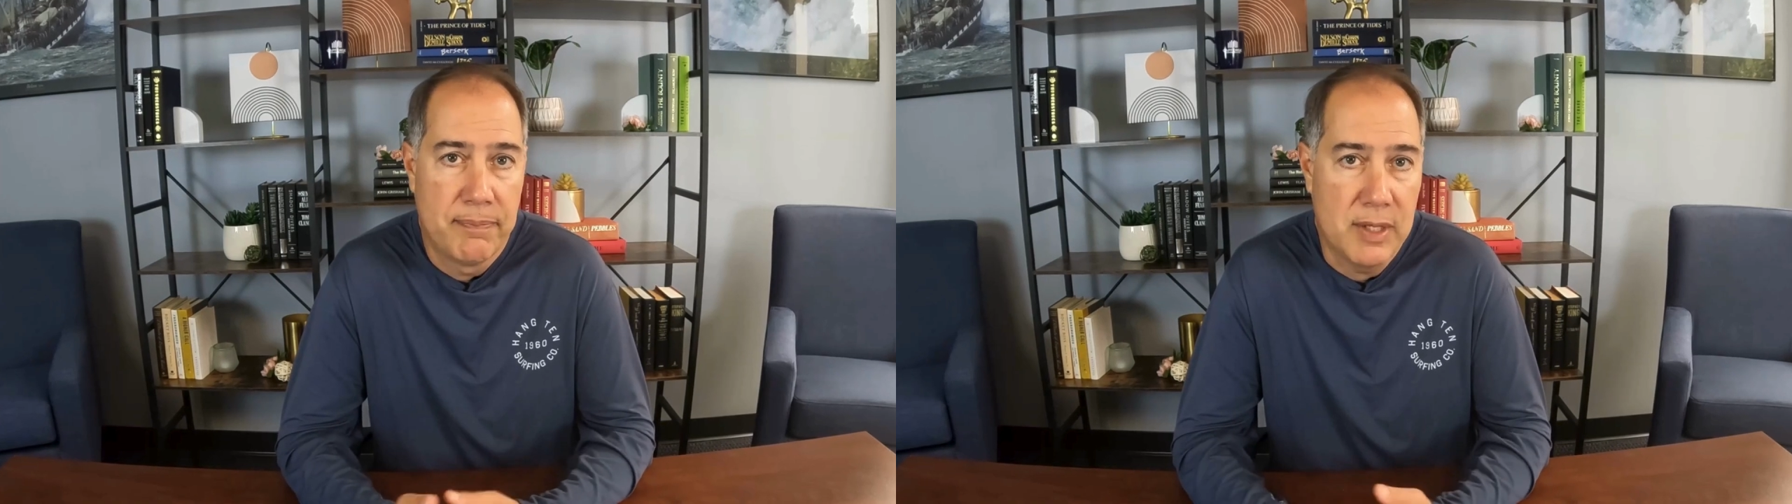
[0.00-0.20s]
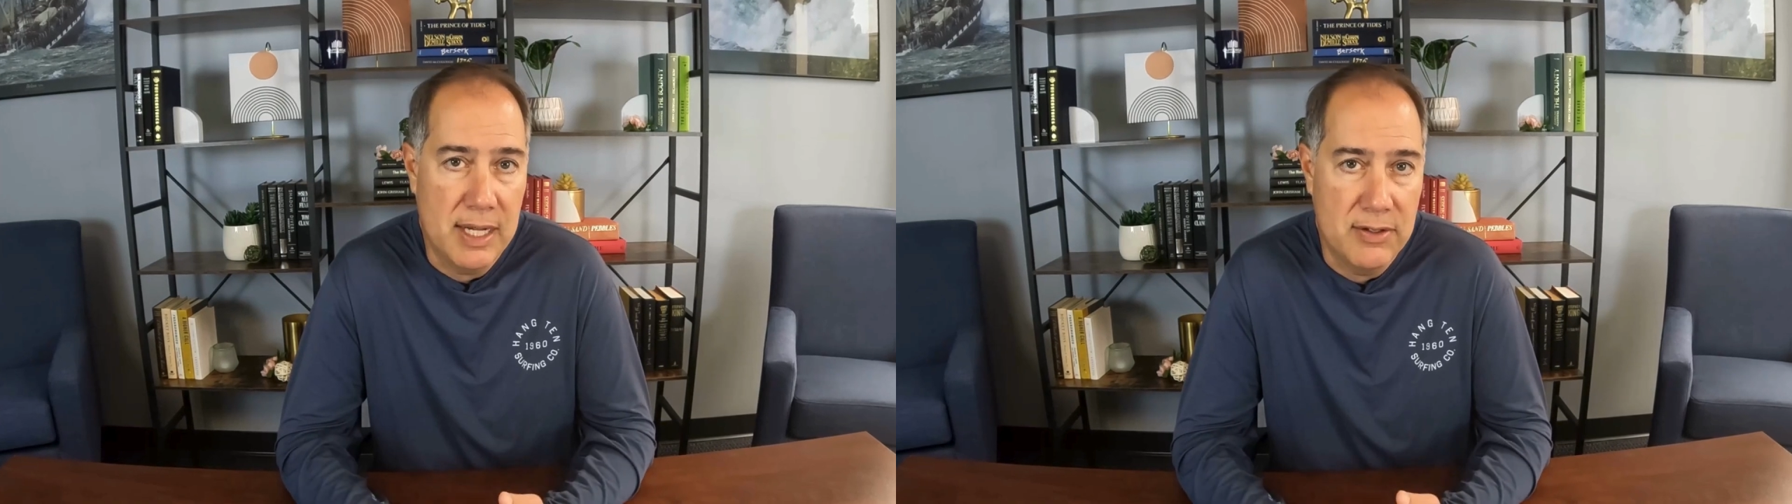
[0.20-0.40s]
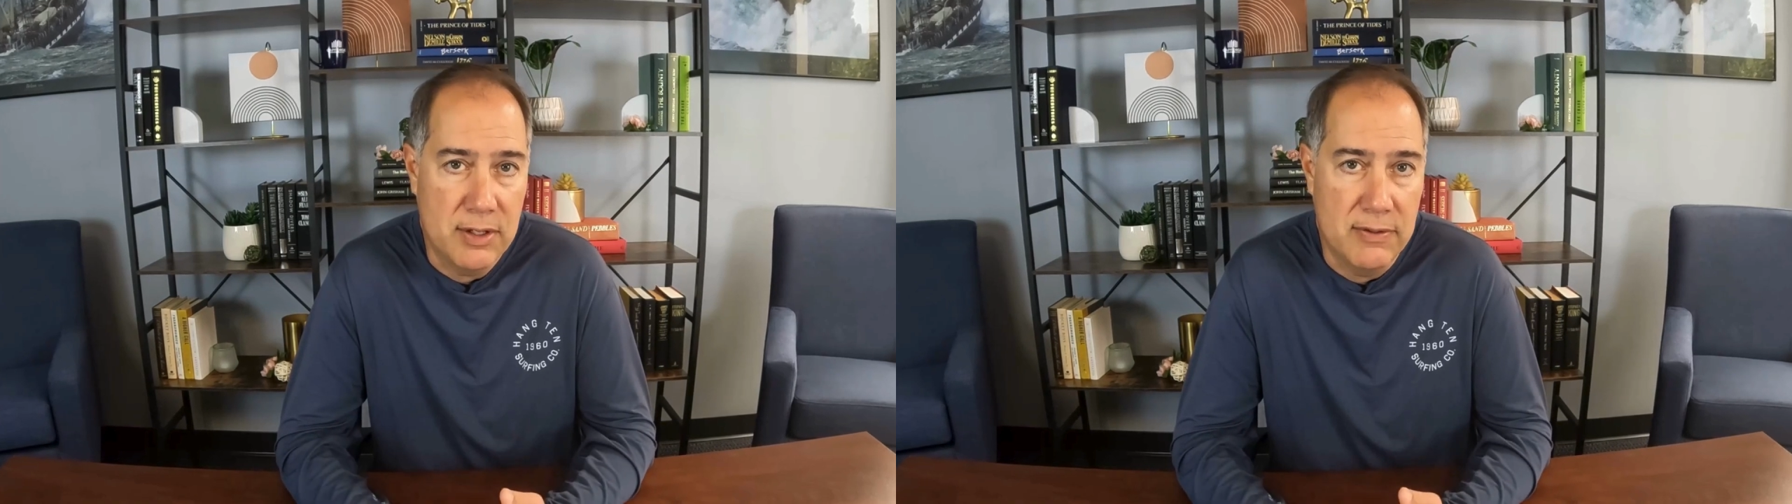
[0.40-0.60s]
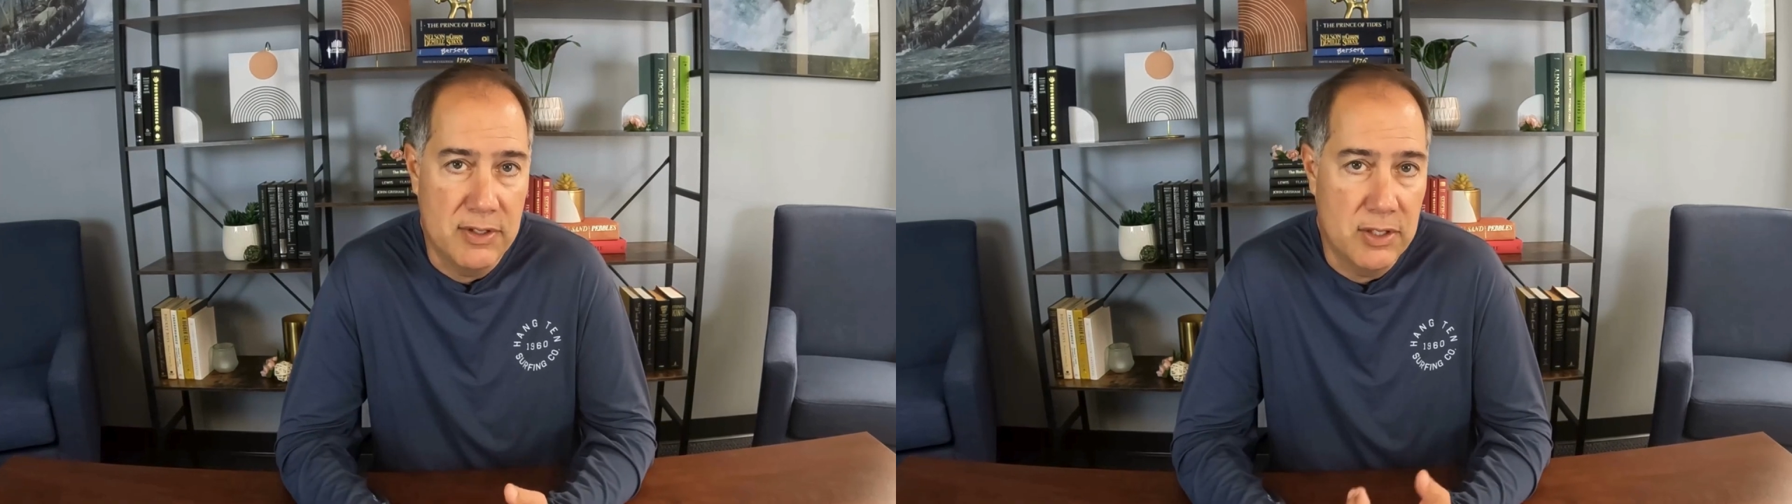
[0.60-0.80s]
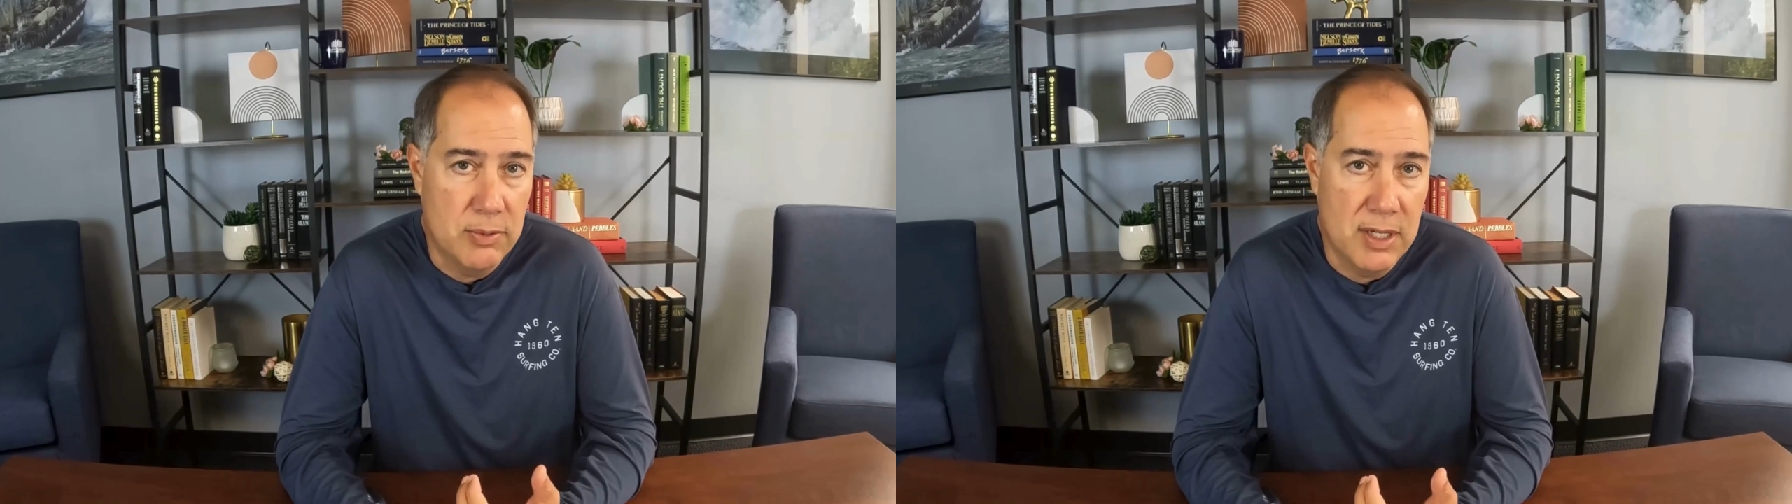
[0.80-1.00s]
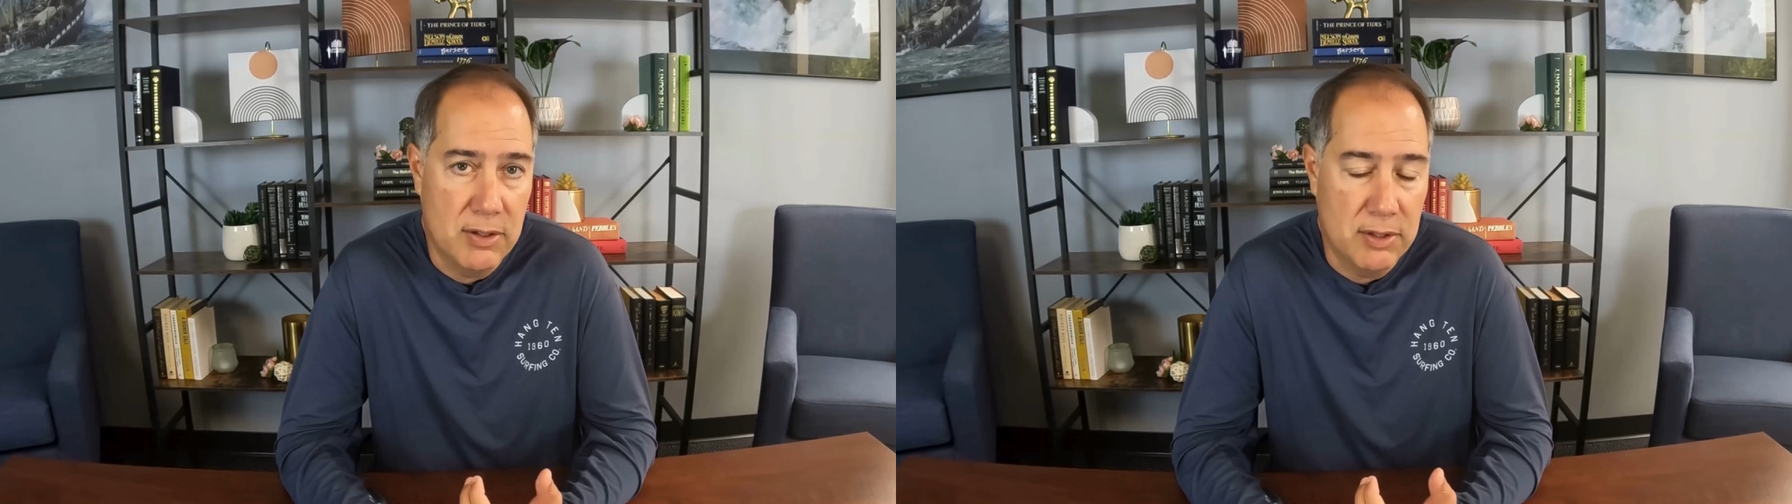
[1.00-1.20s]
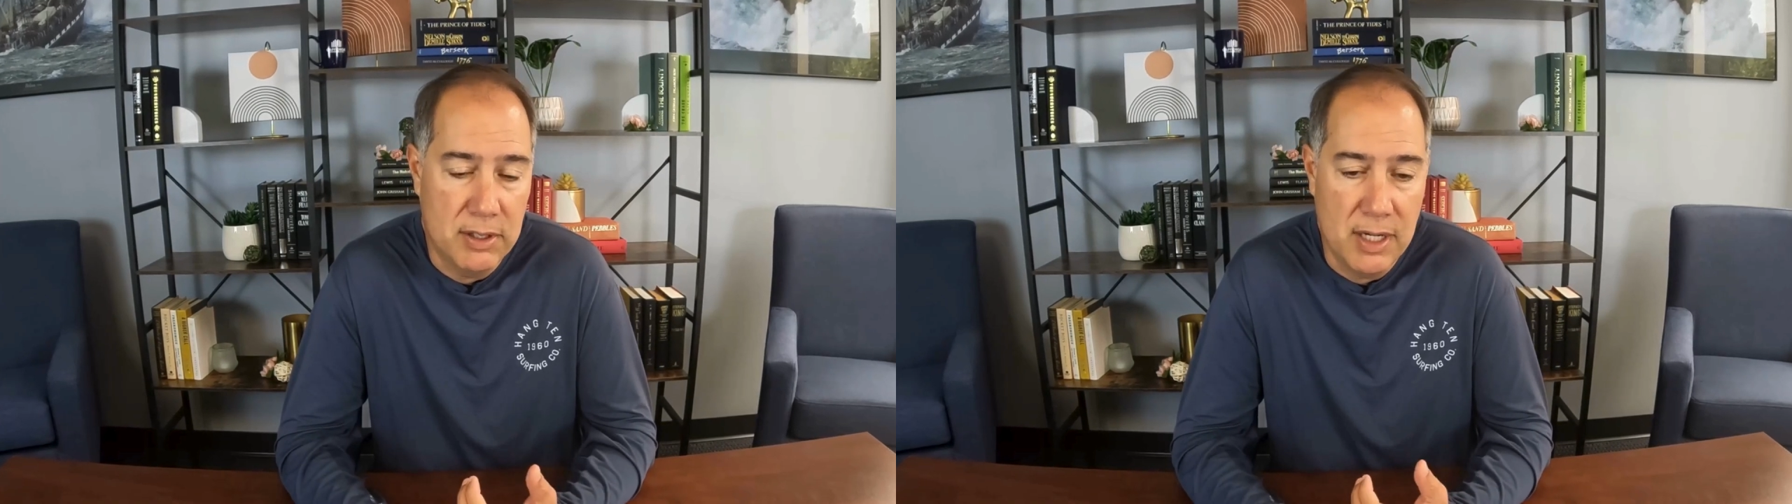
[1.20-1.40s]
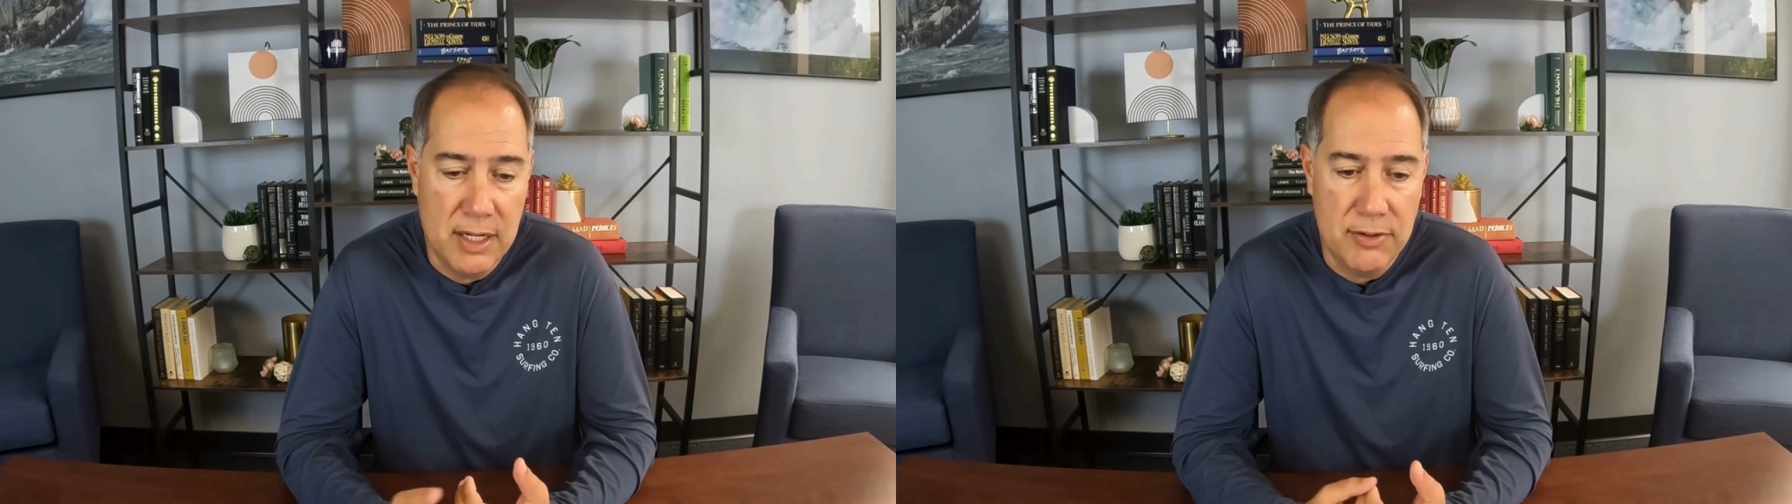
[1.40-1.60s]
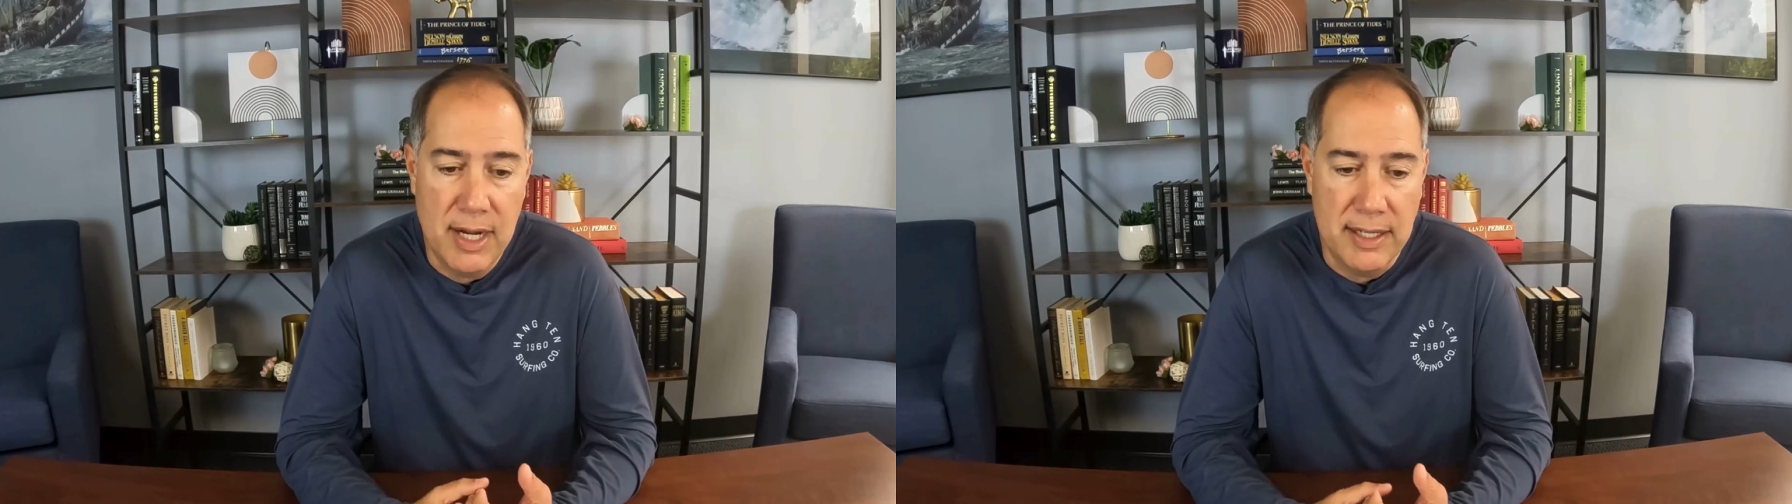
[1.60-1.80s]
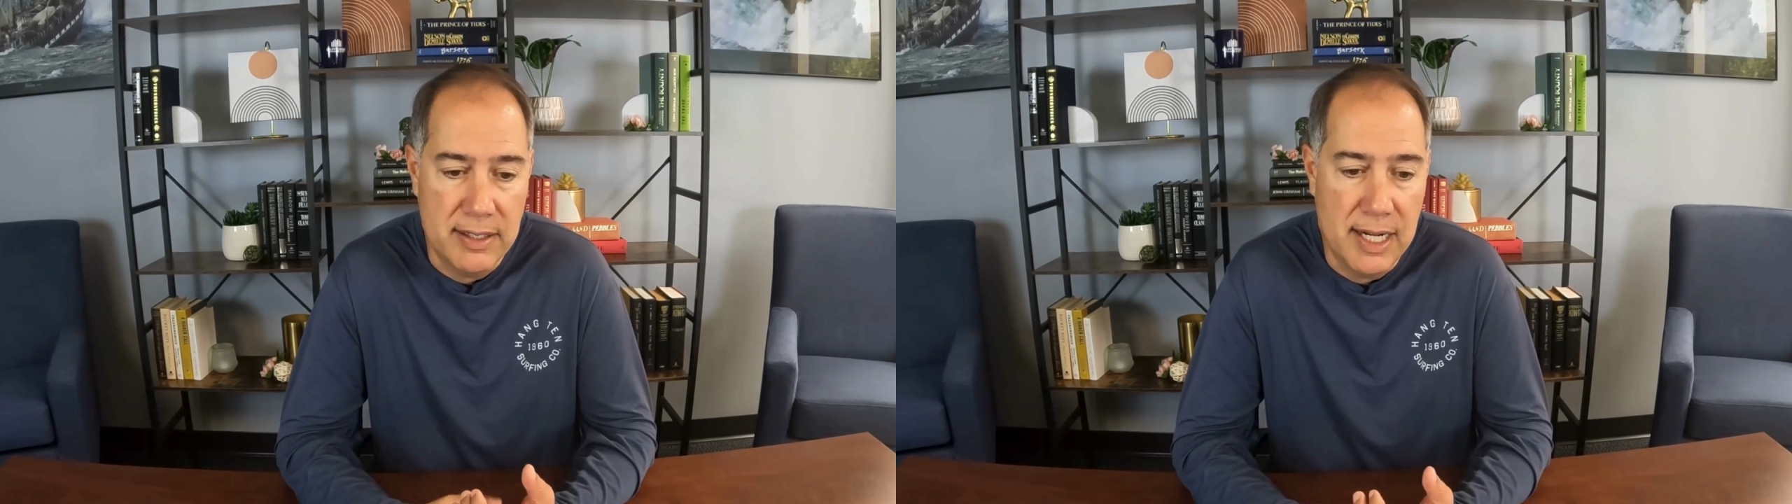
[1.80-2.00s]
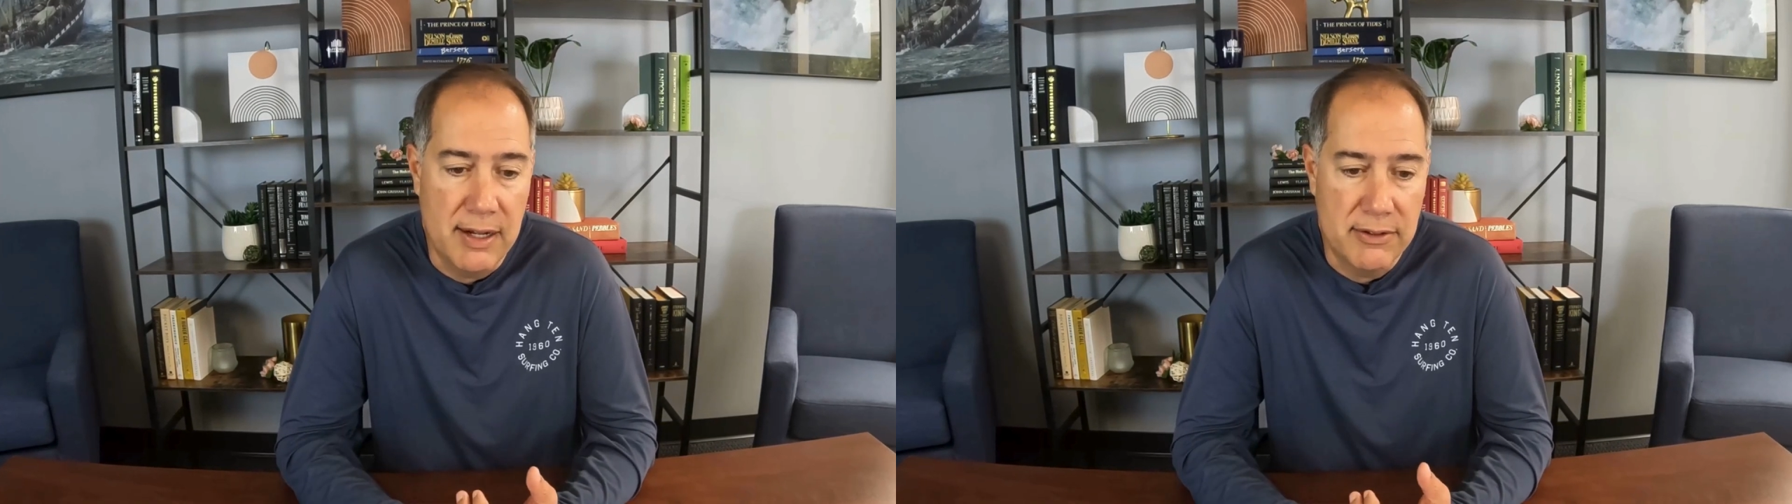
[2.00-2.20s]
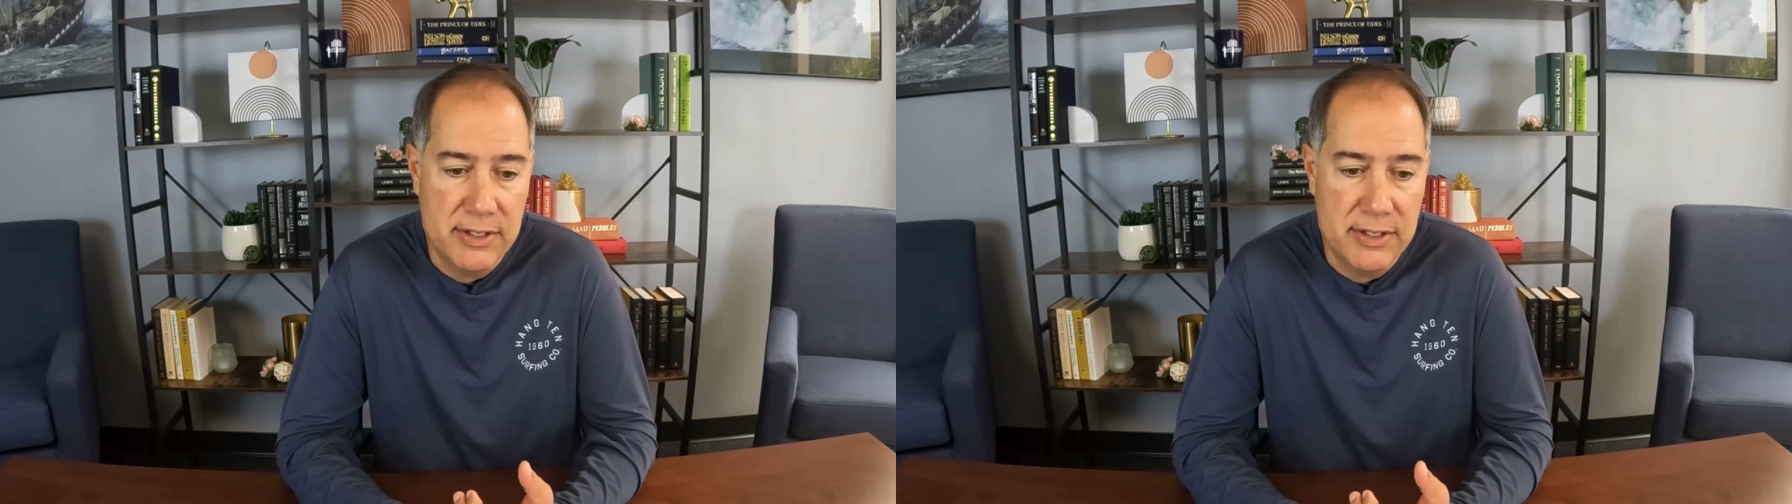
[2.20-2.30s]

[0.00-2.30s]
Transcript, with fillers: that service as well and could contract it out.